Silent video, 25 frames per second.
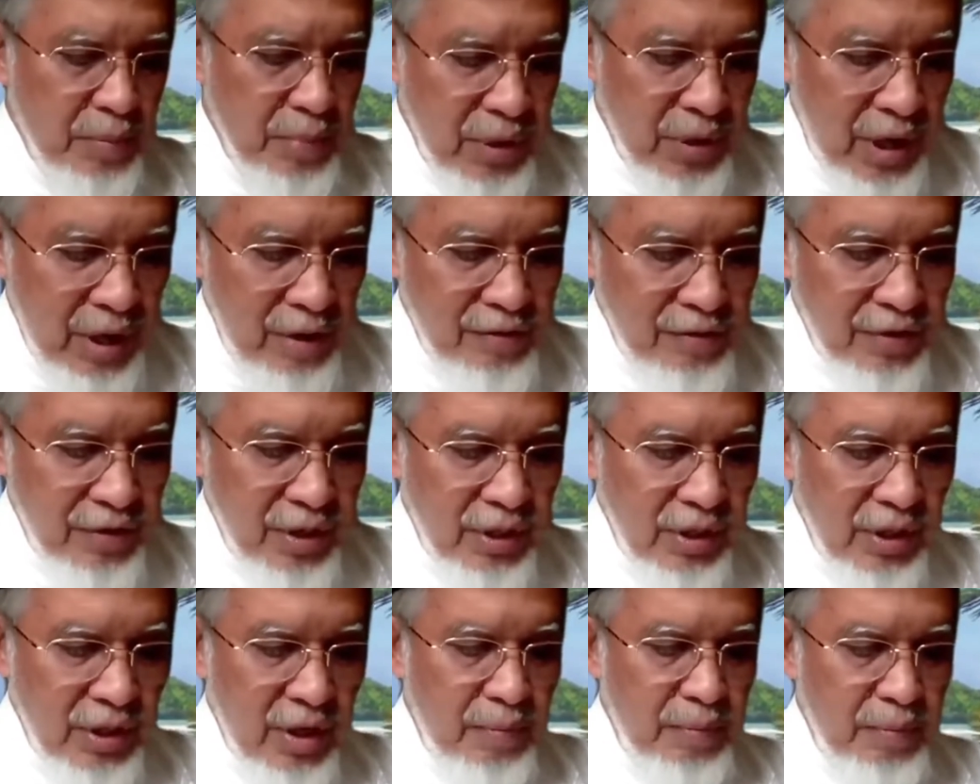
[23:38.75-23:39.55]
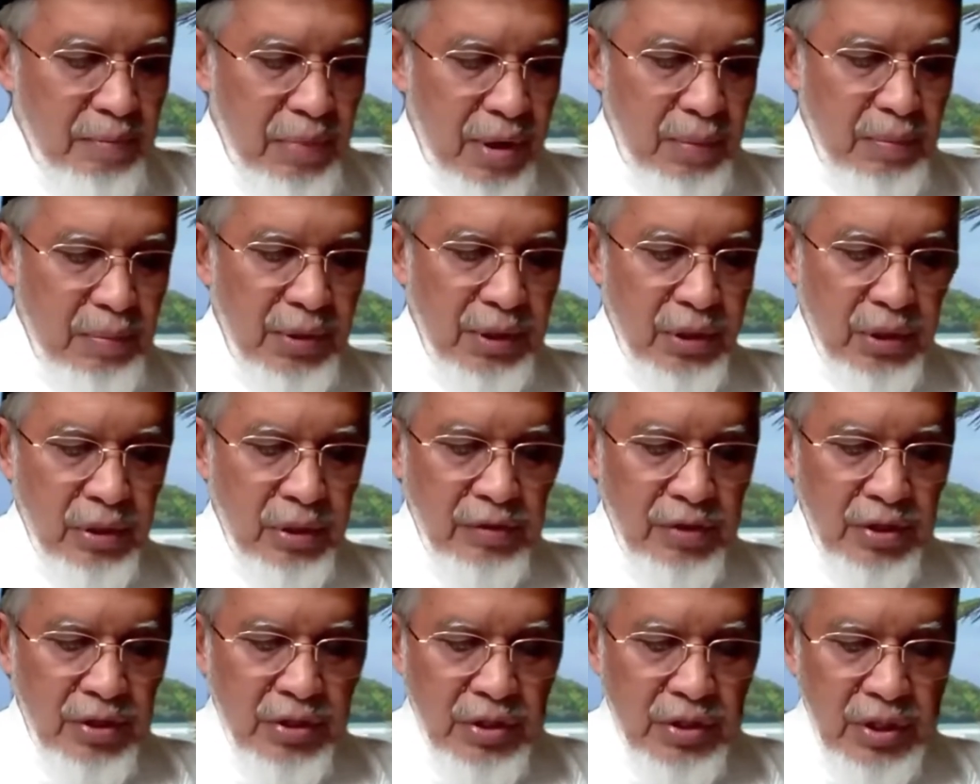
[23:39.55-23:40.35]
private and public
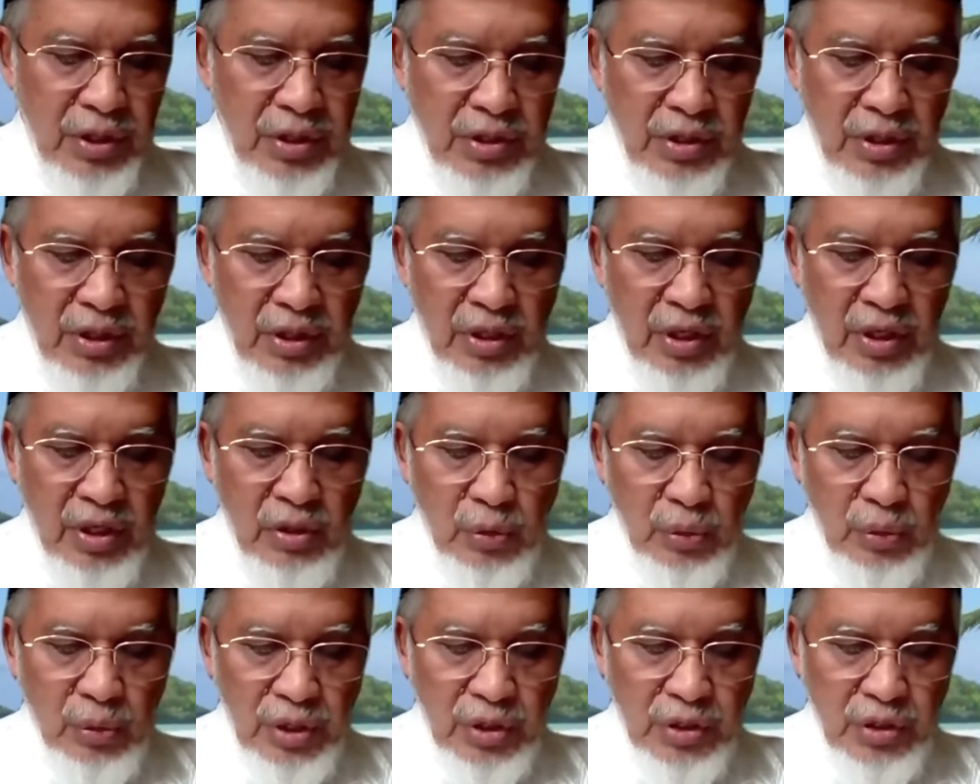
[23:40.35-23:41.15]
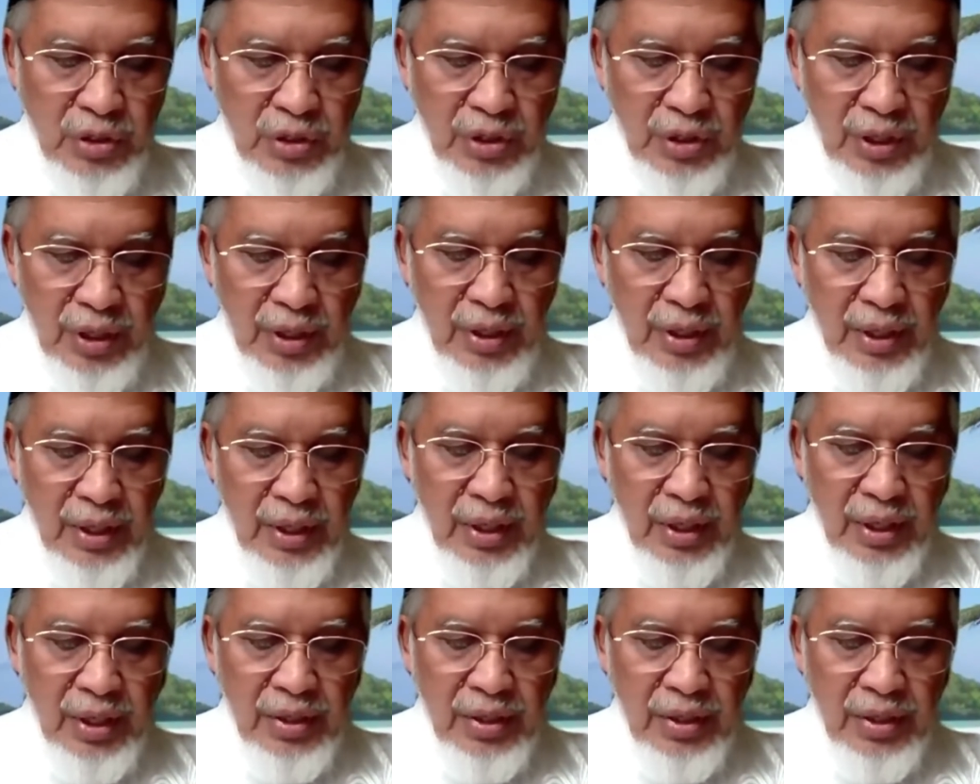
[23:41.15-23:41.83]
universities in Indonesia.